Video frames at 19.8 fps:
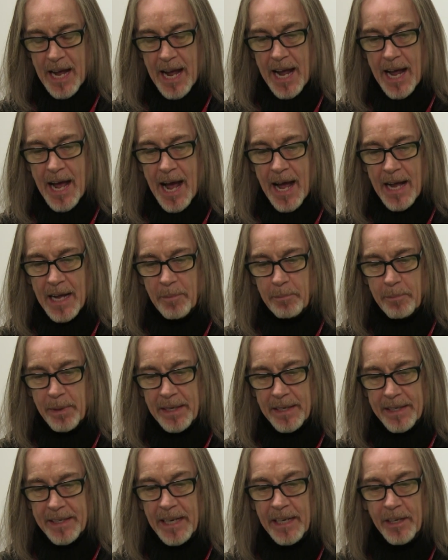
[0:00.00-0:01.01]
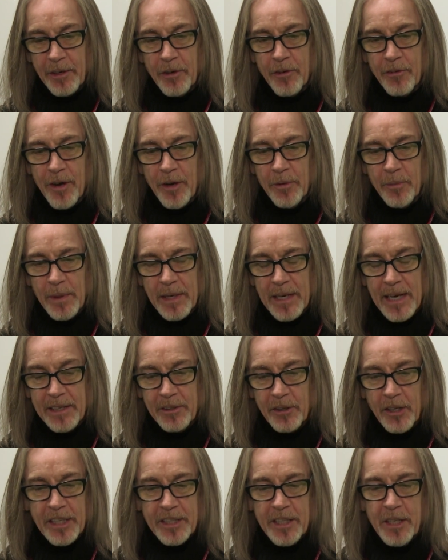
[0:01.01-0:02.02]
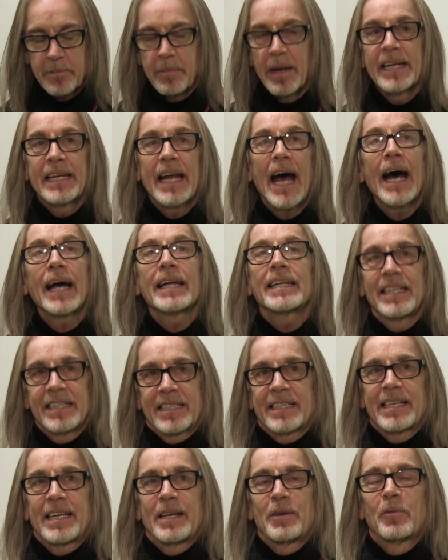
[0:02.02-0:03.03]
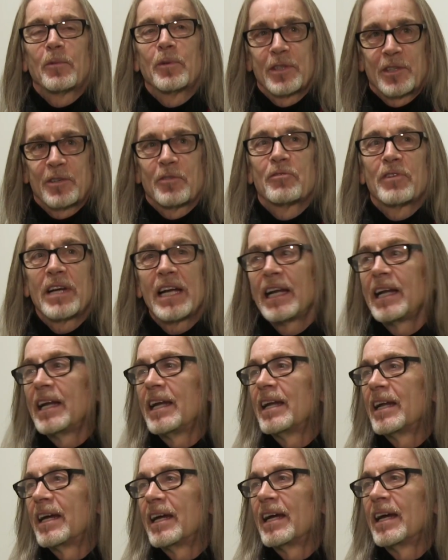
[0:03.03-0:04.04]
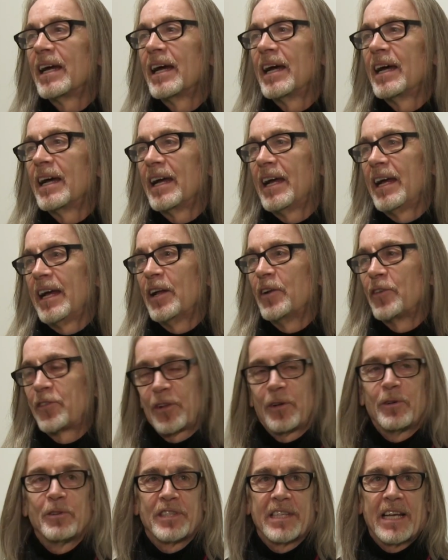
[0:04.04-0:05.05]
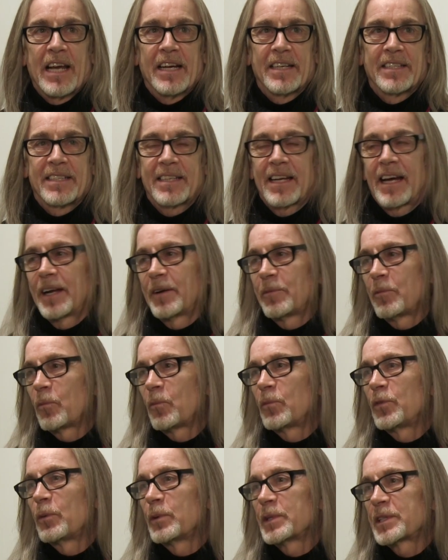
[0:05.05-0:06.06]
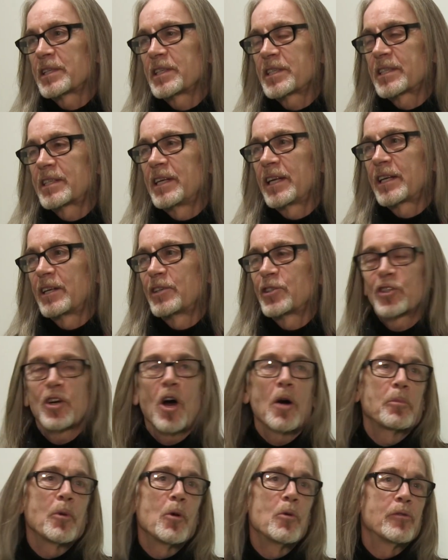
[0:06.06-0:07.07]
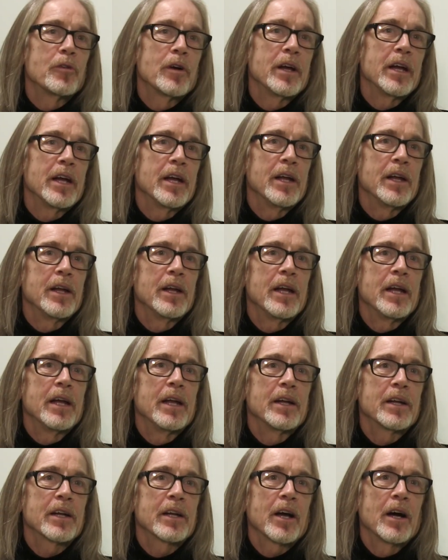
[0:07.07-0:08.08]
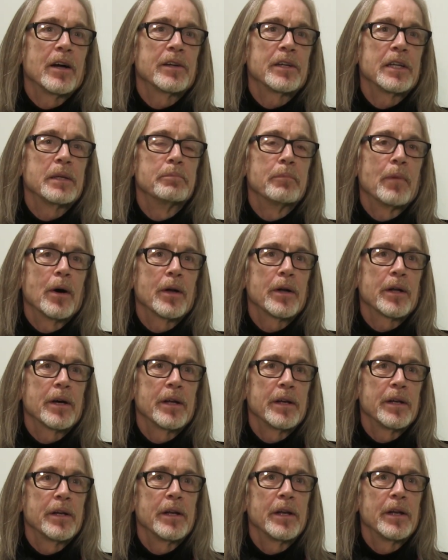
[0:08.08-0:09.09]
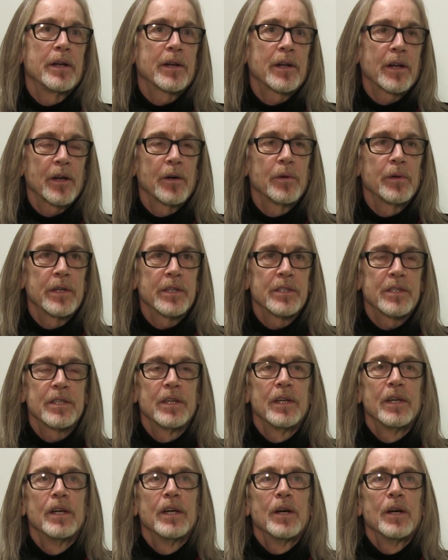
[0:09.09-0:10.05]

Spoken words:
I had been tinkering around with electric guitars. My dad, you see, was a real enthusiast, and there was this little shop over in County Fermanagh in Clonus.